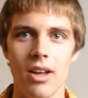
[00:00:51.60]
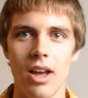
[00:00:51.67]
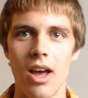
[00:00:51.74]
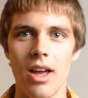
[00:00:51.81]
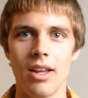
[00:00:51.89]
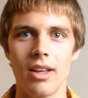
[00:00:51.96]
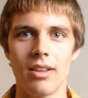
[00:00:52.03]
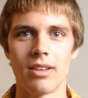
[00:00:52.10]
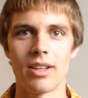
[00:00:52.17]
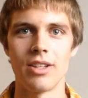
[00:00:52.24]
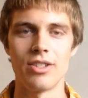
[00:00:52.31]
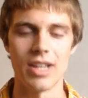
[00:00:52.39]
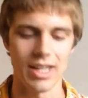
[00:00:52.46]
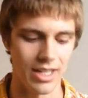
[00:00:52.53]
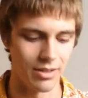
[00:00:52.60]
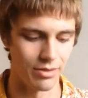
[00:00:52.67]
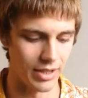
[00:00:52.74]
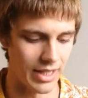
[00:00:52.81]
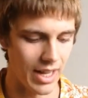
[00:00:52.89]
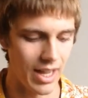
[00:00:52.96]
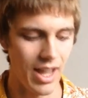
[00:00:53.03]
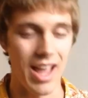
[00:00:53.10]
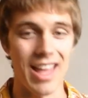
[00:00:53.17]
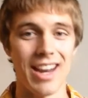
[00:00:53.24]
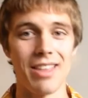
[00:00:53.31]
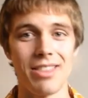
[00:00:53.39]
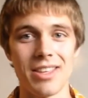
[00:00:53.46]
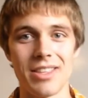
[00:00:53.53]
uh, consecutively.
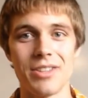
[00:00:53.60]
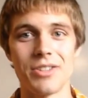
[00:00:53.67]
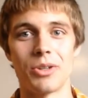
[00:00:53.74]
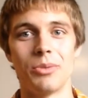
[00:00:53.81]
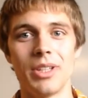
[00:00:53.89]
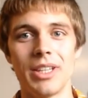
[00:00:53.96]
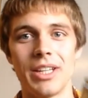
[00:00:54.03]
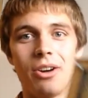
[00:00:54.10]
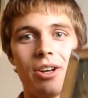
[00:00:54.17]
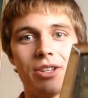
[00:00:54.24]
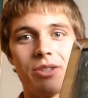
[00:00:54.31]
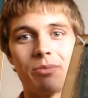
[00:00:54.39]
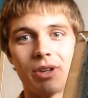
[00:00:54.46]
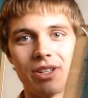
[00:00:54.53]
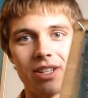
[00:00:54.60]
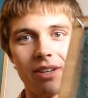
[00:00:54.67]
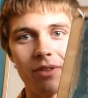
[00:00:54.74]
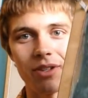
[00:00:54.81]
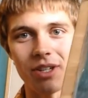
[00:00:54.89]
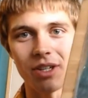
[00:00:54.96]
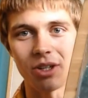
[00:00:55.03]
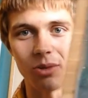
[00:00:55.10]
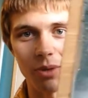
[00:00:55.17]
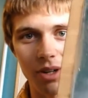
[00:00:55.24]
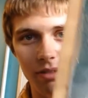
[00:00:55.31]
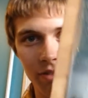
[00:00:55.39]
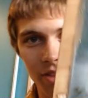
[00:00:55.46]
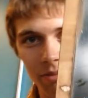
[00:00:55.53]
And I think these are really awesome, because every single
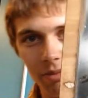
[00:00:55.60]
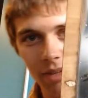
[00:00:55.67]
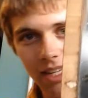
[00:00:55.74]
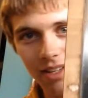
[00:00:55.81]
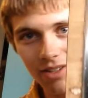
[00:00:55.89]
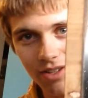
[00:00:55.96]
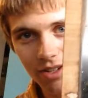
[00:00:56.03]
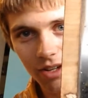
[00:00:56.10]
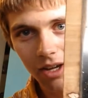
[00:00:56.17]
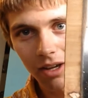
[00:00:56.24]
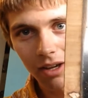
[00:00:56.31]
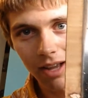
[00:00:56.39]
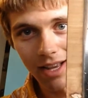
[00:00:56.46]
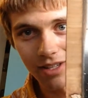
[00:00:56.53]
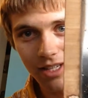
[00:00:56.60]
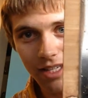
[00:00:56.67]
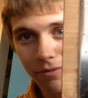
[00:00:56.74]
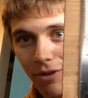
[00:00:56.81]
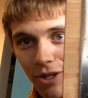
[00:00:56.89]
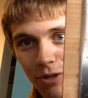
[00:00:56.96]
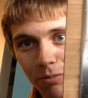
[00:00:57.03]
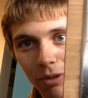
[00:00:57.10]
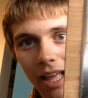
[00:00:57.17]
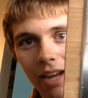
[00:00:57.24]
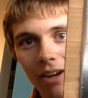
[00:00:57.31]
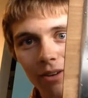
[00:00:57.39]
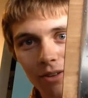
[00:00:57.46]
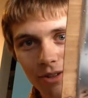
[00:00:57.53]
one of them is has a different
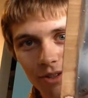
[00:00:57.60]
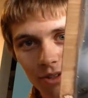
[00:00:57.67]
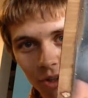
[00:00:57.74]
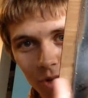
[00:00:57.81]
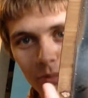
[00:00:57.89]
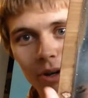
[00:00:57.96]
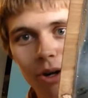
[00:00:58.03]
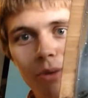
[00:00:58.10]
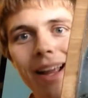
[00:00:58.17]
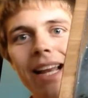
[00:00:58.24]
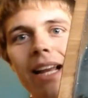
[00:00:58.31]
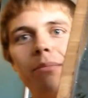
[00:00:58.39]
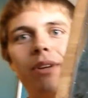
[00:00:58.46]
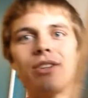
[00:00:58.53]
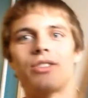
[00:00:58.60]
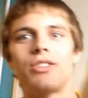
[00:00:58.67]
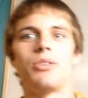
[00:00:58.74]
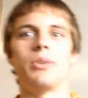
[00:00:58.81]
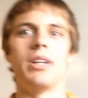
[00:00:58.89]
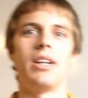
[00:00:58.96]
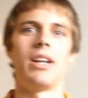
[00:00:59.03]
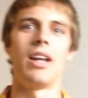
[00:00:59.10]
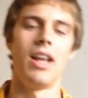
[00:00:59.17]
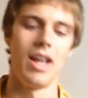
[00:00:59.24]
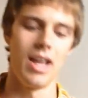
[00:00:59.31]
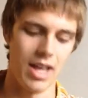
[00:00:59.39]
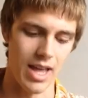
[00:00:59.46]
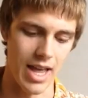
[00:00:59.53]
splatter. There's a little bit of randomness to it.
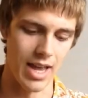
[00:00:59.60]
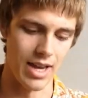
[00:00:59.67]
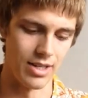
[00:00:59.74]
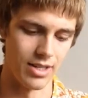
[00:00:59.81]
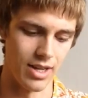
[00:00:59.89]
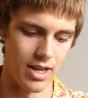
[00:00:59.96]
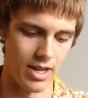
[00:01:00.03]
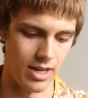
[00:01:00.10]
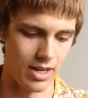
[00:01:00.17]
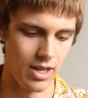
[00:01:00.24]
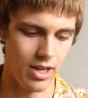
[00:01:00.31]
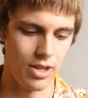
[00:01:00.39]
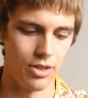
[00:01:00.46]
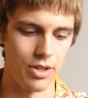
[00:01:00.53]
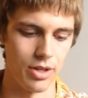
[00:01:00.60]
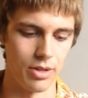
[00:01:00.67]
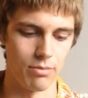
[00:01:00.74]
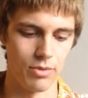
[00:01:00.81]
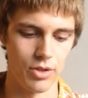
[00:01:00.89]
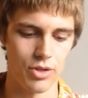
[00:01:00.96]
And uh, the